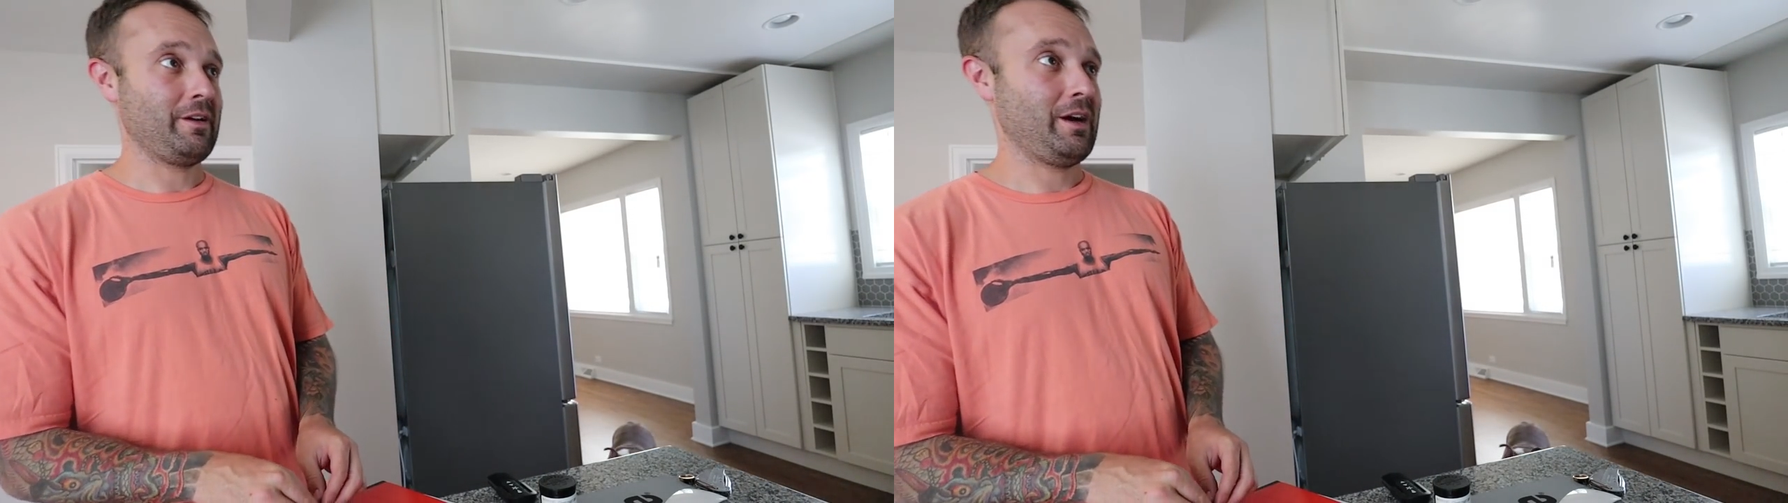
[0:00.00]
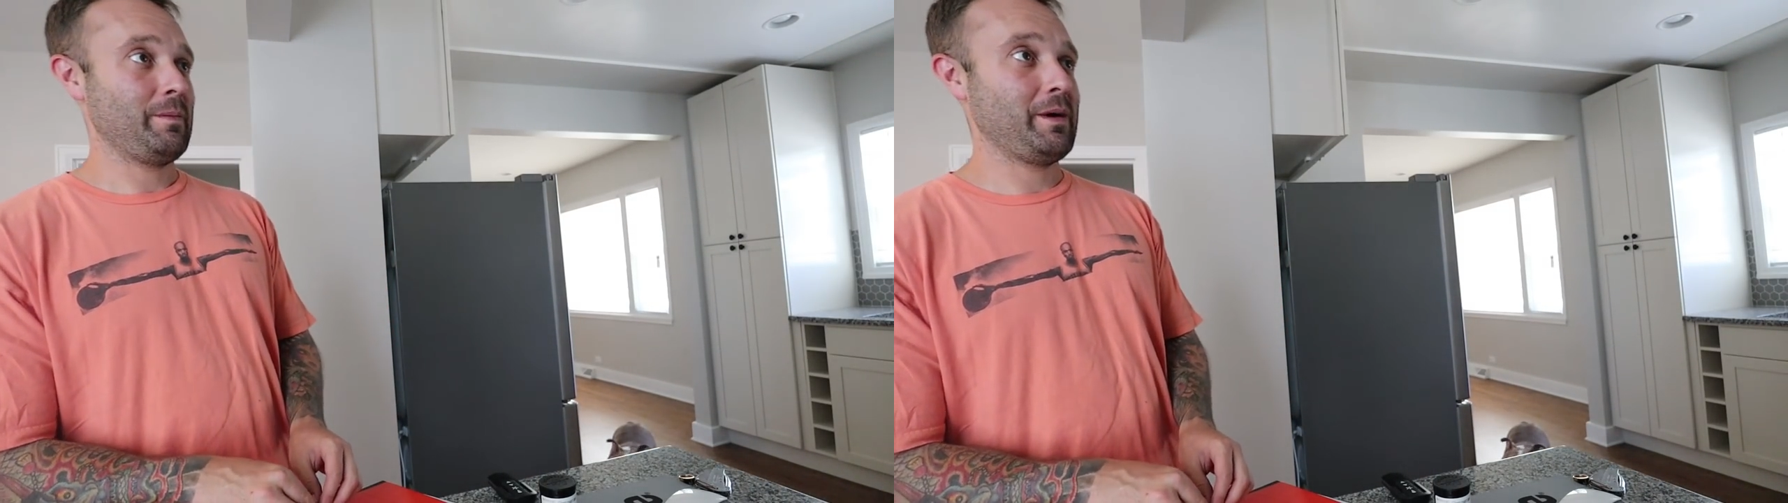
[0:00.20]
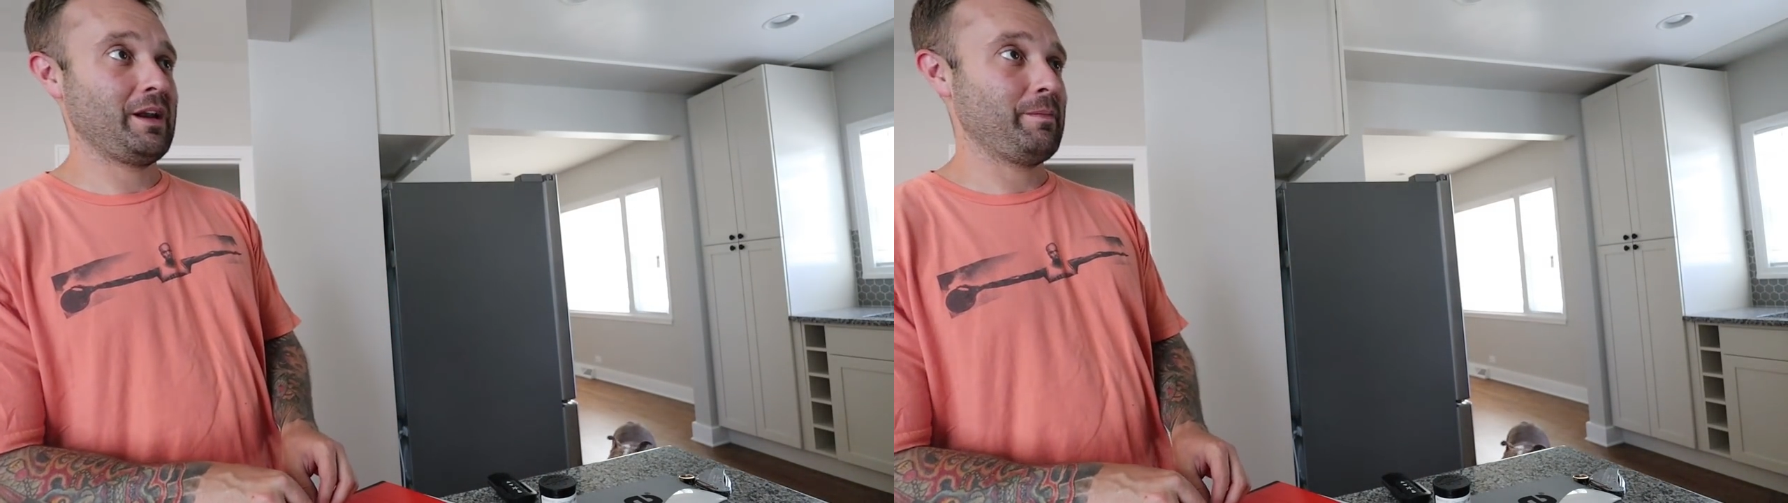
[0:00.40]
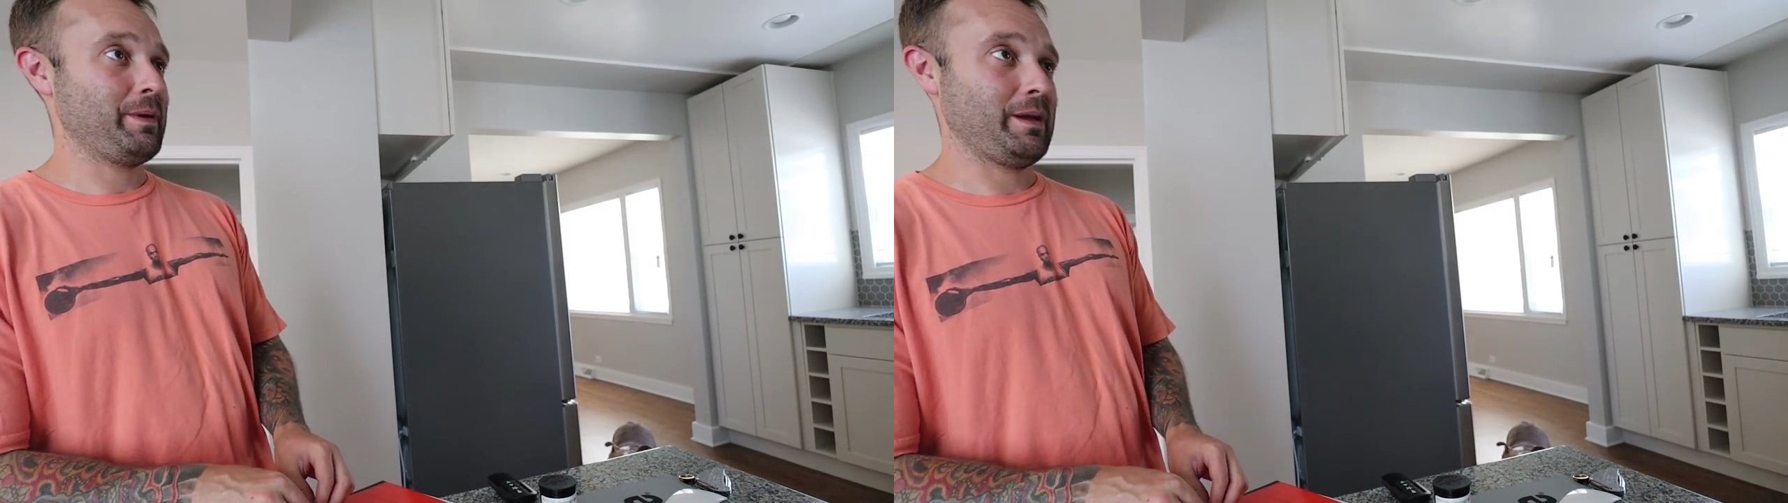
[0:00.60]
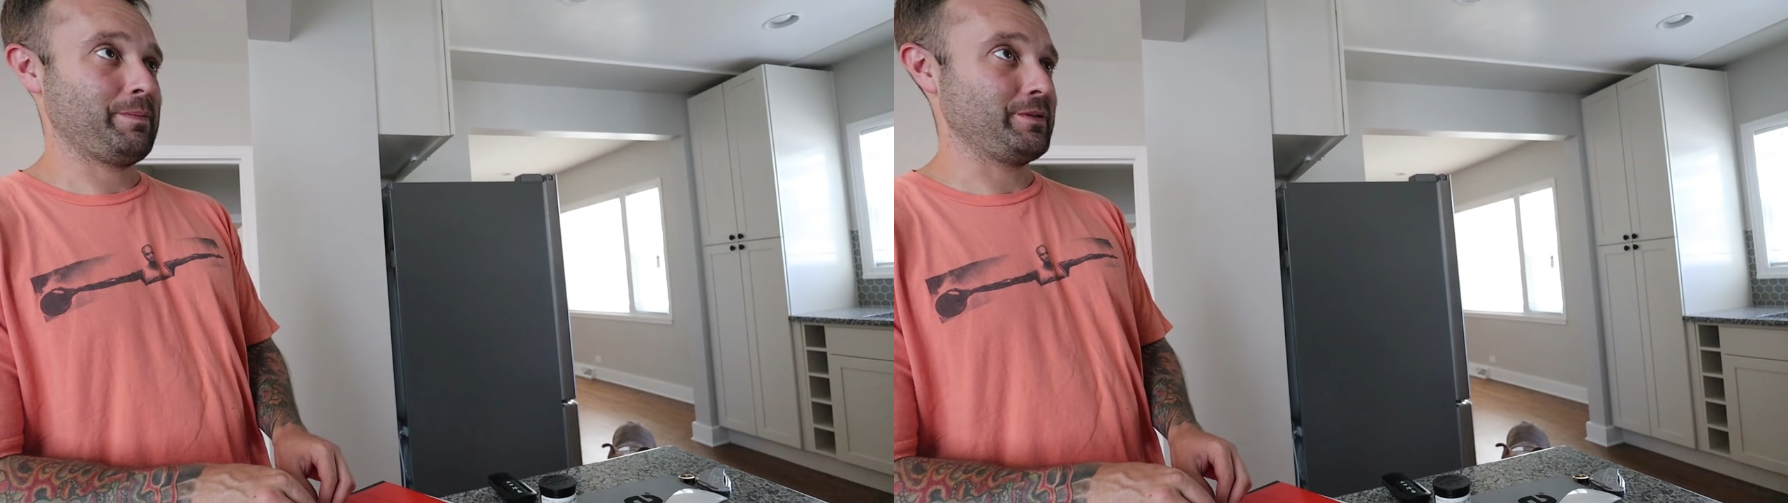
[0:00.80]
I might have
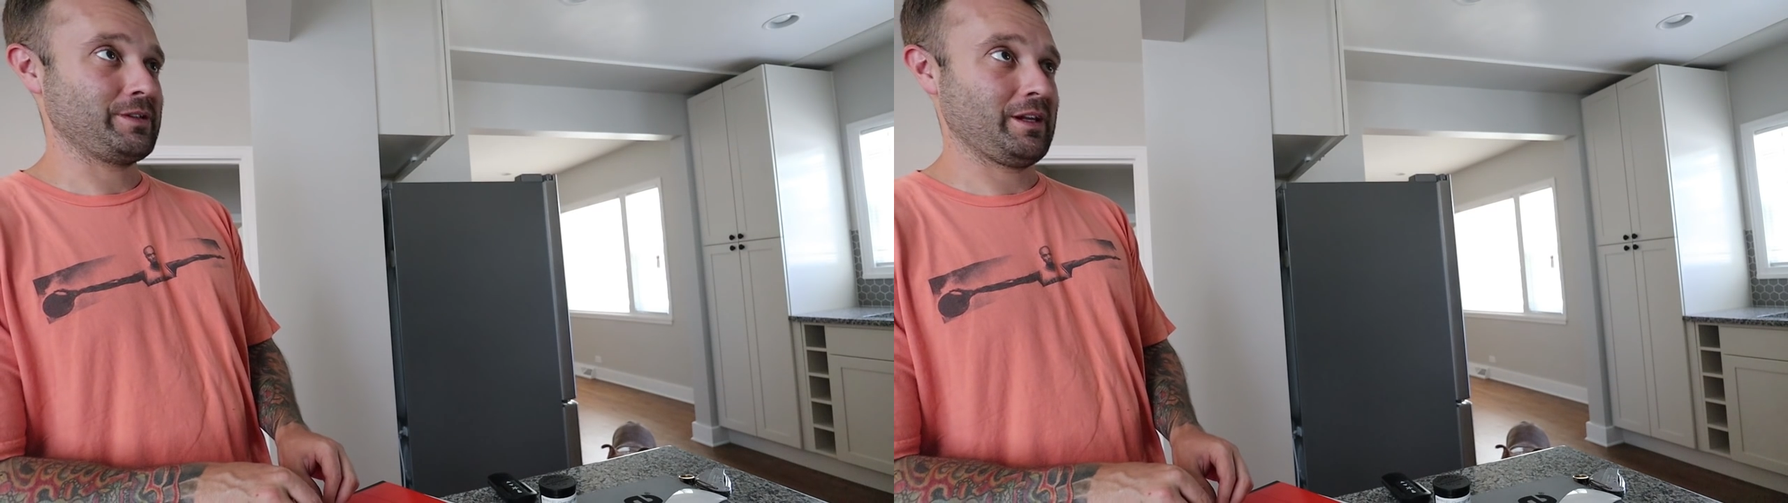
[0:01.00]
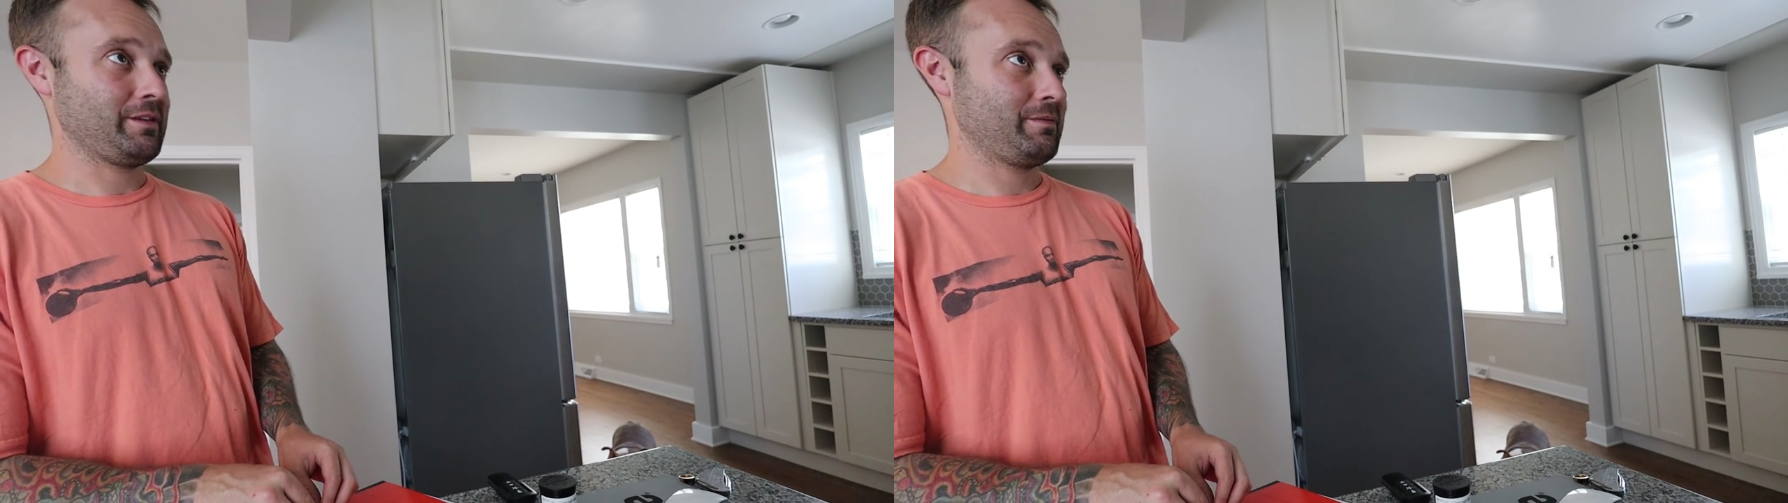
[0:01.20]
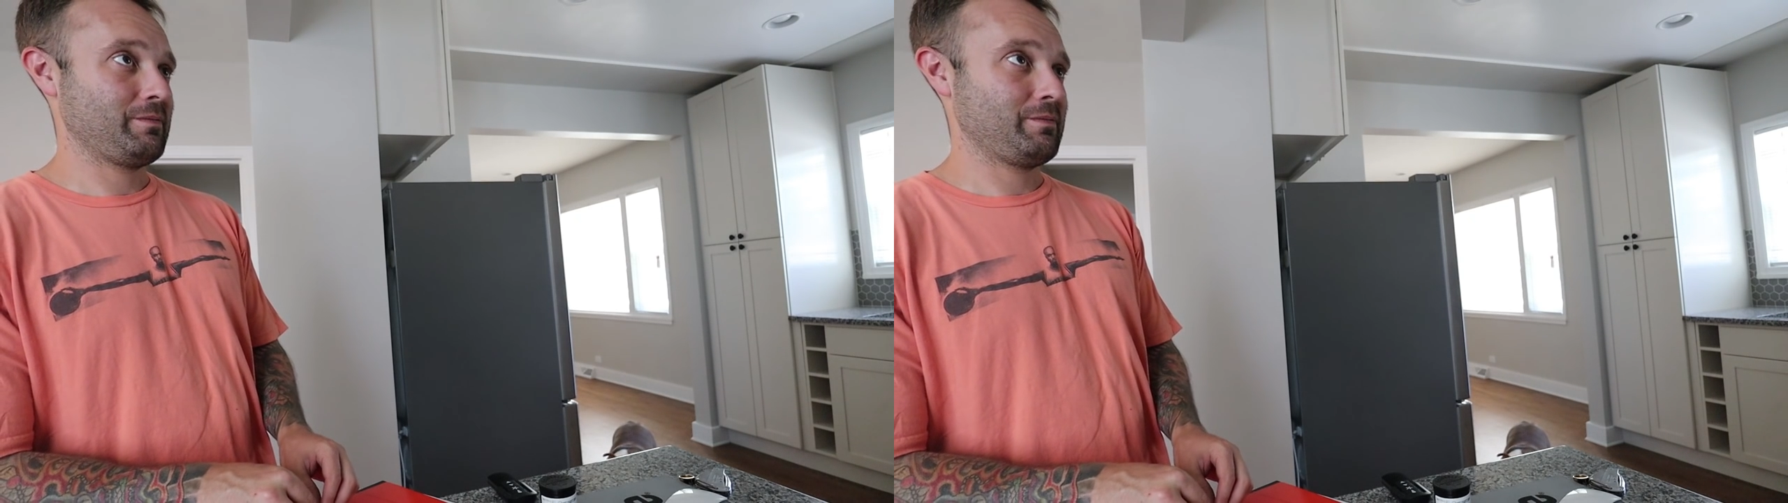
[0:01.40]
papers like